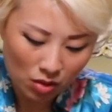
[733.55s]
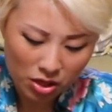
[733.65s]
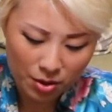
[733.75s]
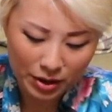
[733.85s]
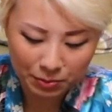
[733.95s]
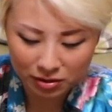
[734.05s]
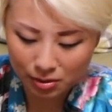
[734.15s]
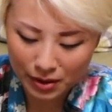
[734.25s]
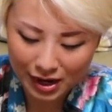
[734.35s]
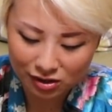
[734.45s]
There might be
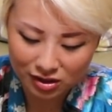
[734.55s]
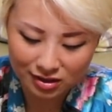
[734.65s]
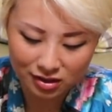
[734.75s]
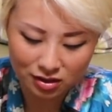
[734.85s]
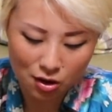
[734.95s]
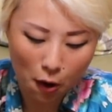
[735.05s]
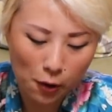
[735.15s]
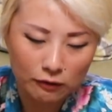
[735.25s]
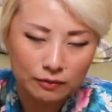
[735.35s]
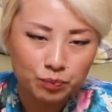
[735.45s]
some package that says,
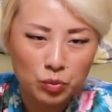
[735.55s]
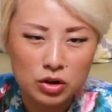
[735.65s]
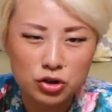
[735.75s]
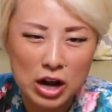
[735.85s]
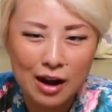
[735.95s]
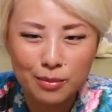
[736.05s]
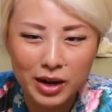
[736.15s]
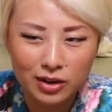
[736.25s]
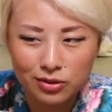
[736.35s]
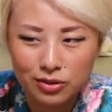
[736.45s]
oh, chow
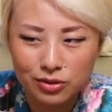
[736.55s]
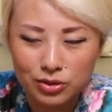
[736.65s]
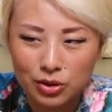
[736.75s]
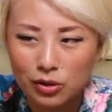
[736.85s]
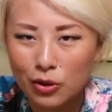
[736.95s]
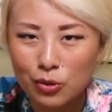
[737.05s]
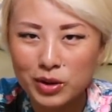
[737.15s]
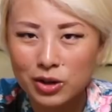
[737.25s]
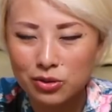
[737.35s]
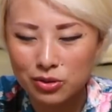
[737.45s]
mein noodles or lo
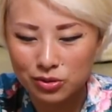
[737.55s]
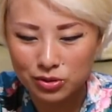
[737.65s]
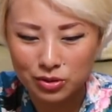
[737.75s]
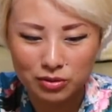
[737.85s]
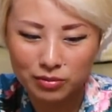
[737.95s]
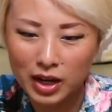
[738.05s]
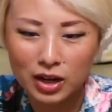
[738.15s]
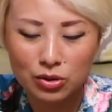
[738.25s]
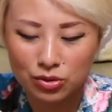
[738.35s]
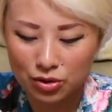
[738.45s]
mein noodles or
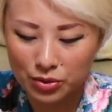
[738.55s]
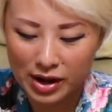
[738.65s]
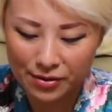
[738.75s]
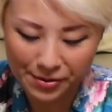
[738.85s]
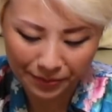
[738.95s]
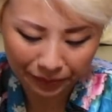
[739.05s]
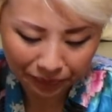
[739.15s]
egg noodle or whatever.